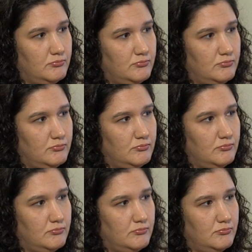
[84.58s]

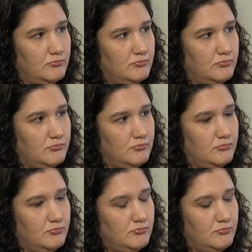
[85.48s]

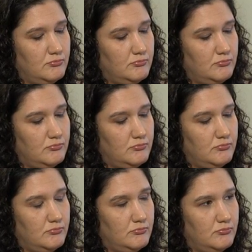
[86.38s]

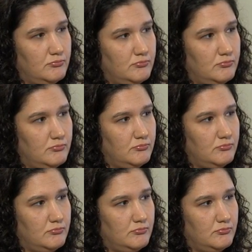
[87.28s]

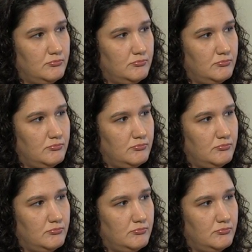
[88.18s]
The person shown says nothing.